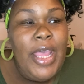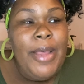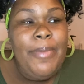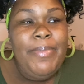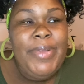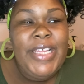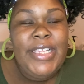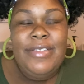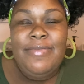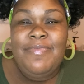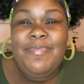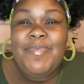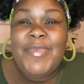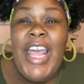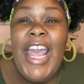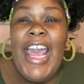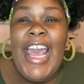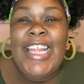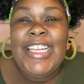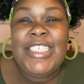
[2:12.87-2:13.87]
but
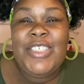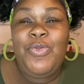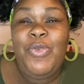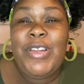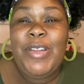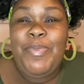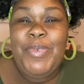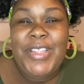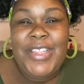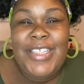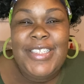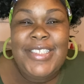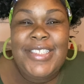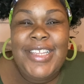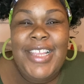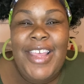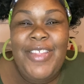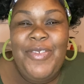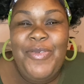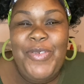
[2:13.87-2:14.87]
I just wanted to put this
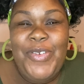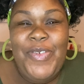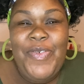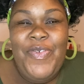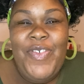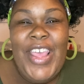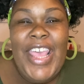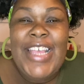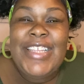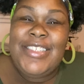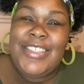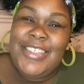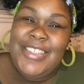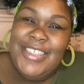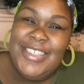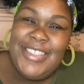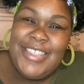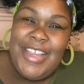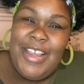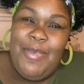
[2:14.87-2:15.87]
together real fast and
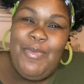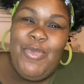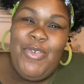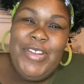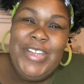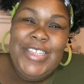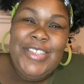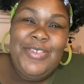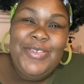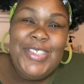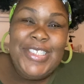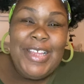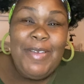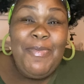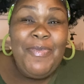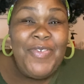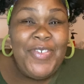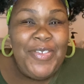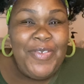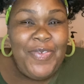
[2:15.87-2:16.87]
just come on and do something
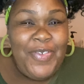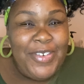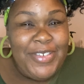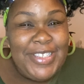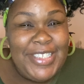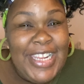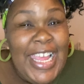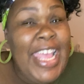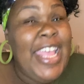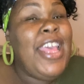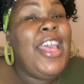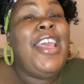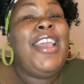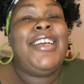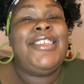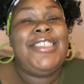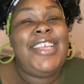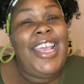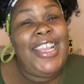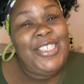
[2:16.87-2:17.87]
for the first day
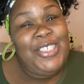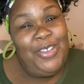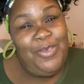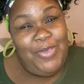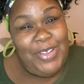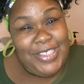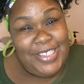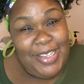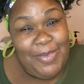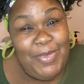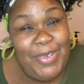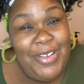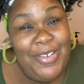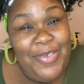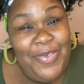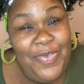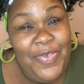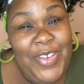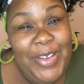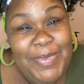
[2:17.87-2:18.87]
because I actually wasn't even going
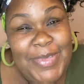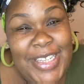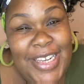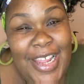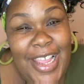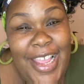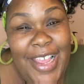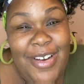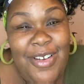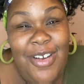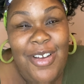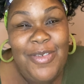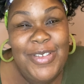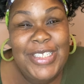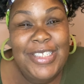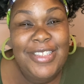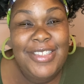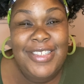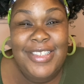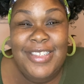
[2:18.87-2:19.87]
to film today at all
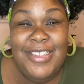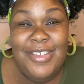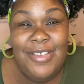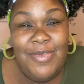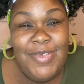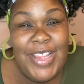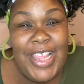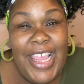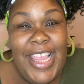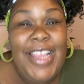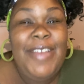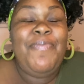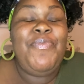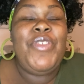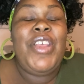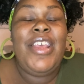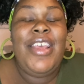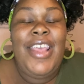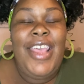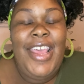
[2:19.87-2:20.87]
since it's so late
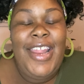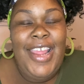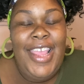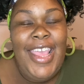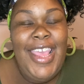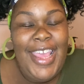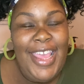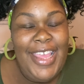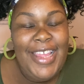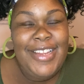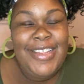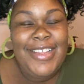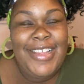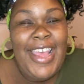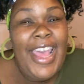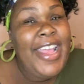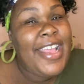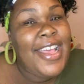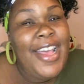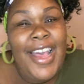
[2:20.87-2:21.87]
and I had
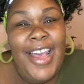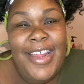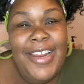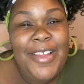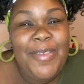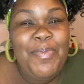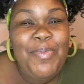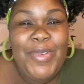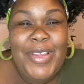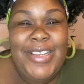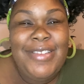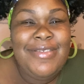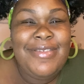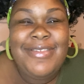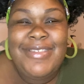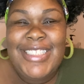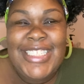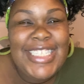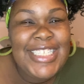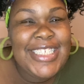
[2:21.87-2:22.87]
got caught up and
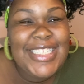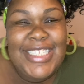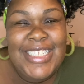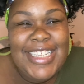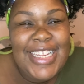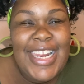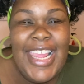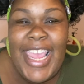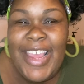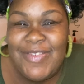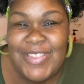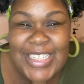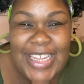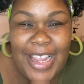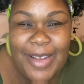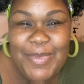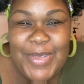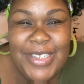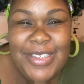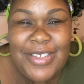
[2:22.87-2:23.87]
just didn't have
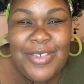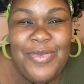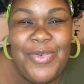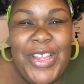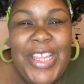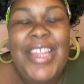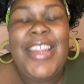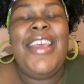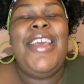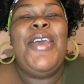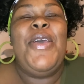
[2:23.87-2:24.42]
time to do it.